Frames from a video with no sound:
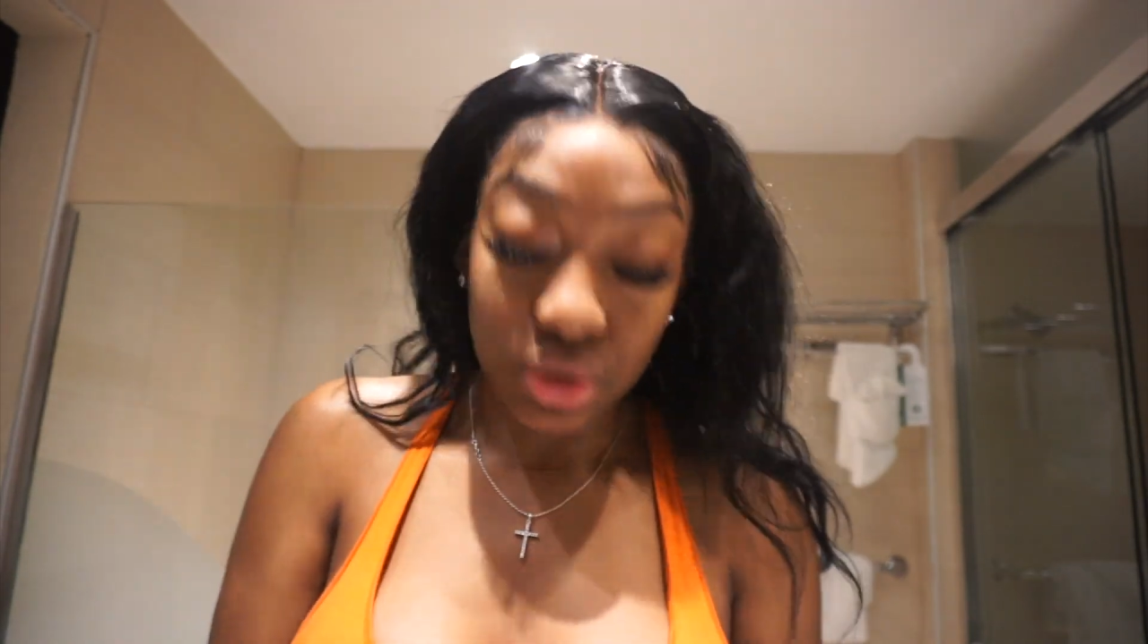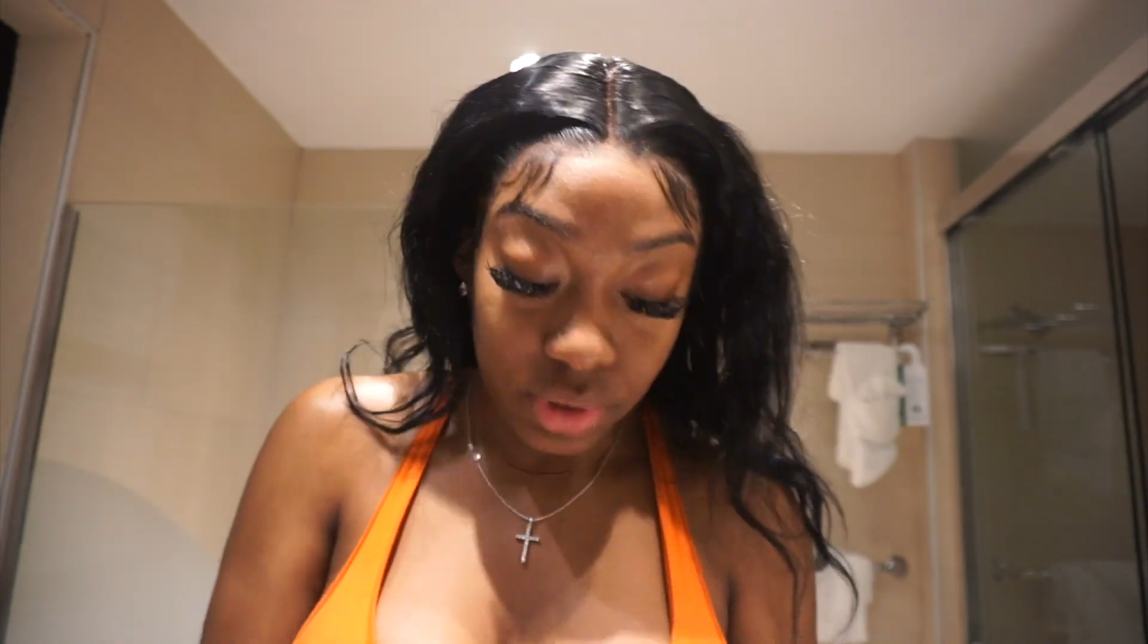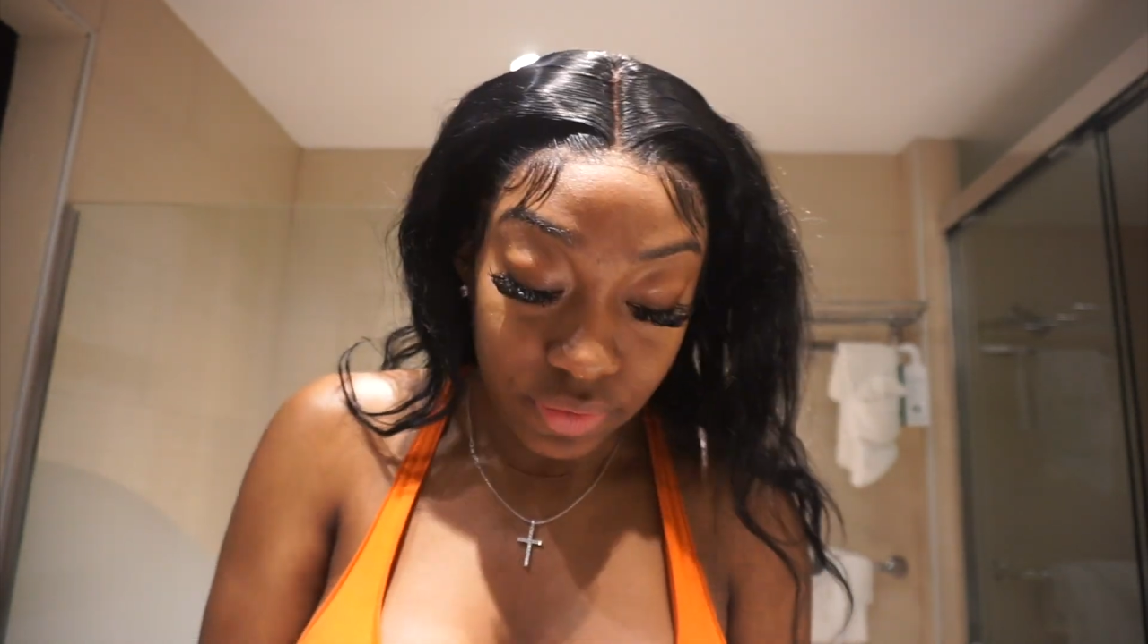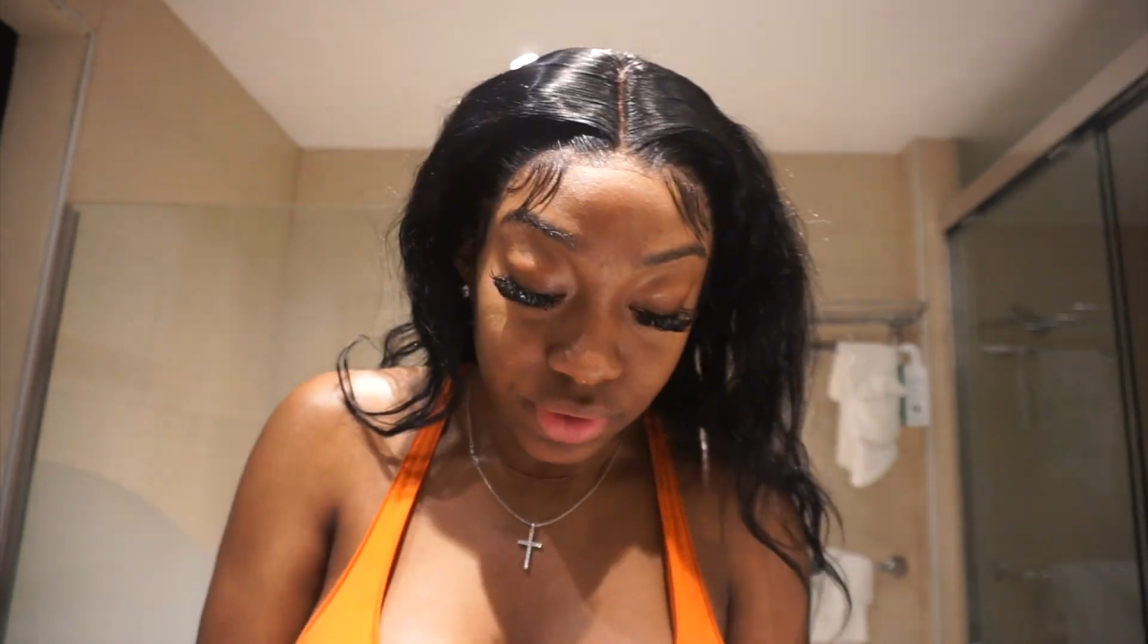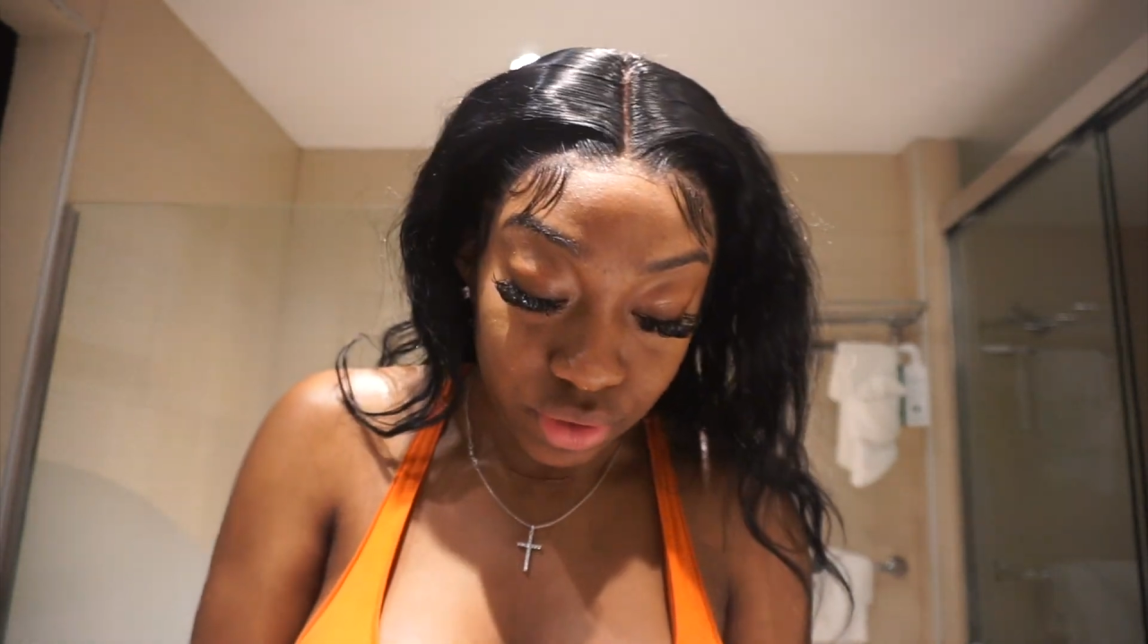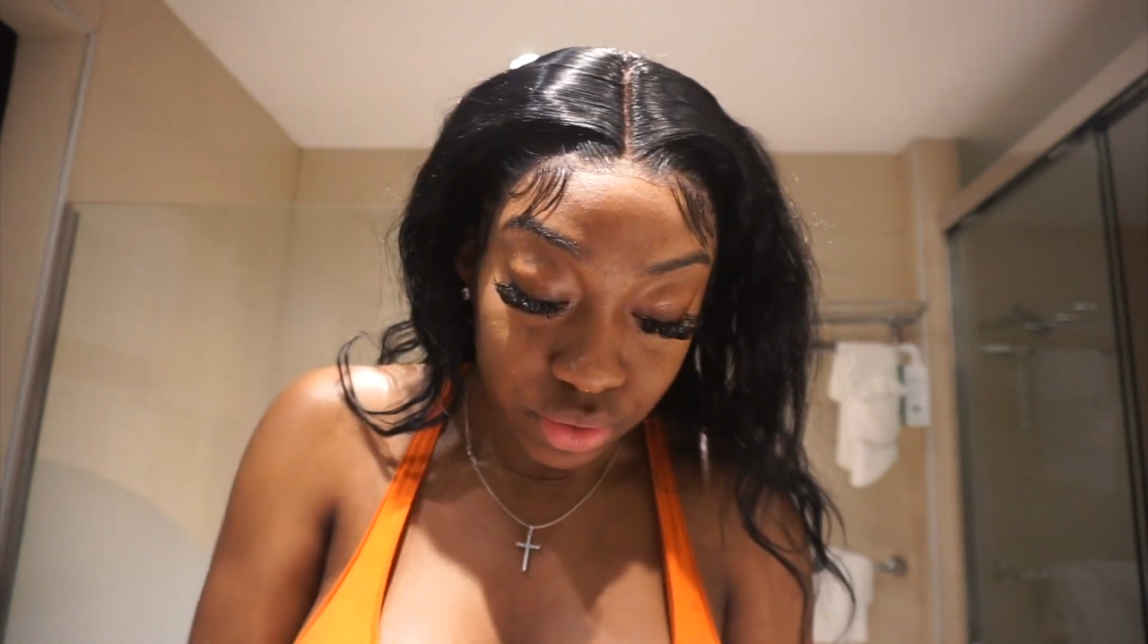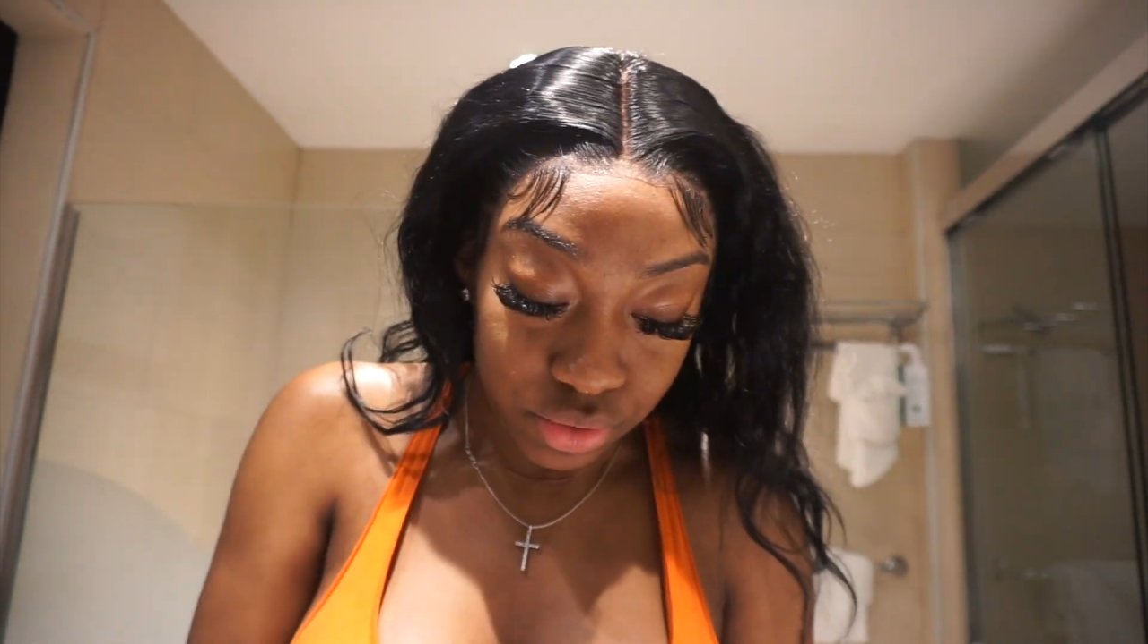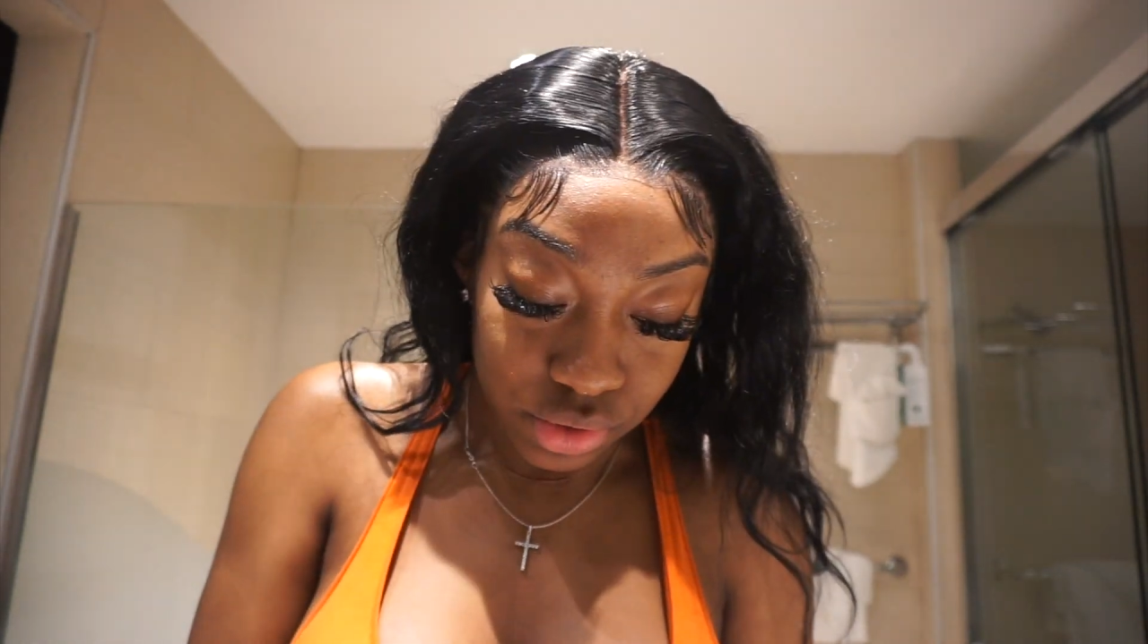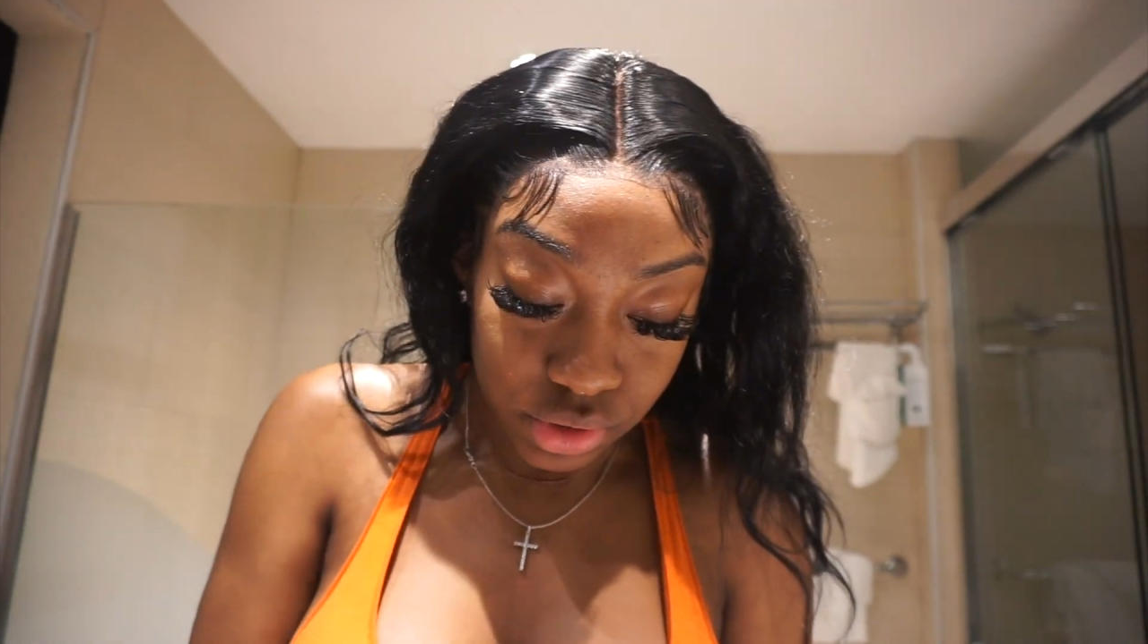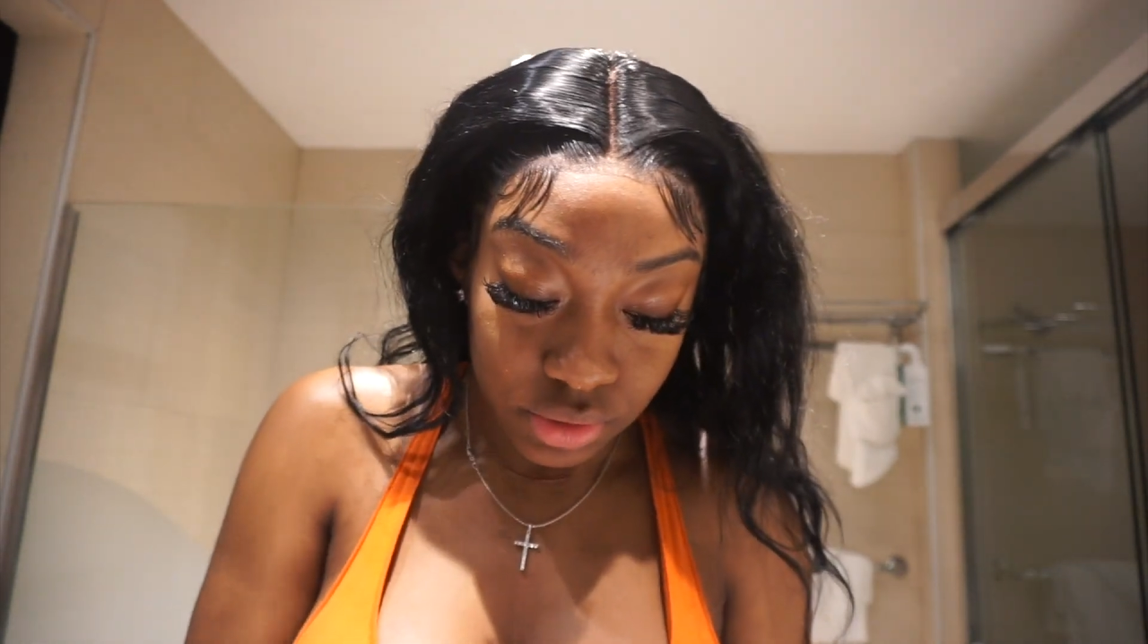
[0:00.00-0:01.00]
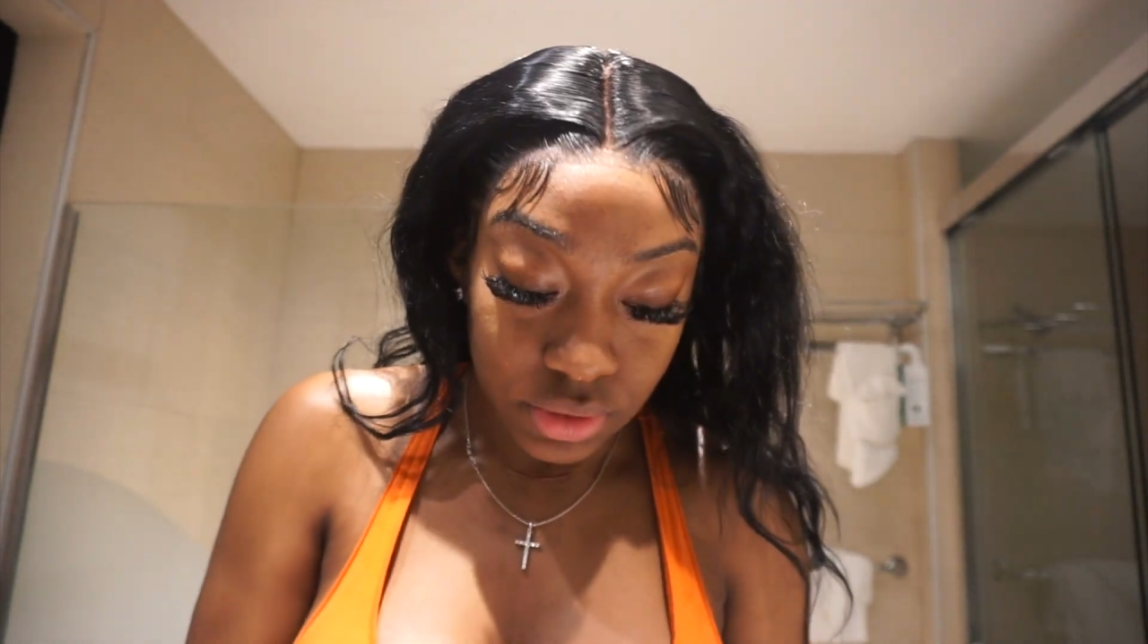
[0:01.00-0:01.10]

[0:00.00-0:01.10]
whatever you use.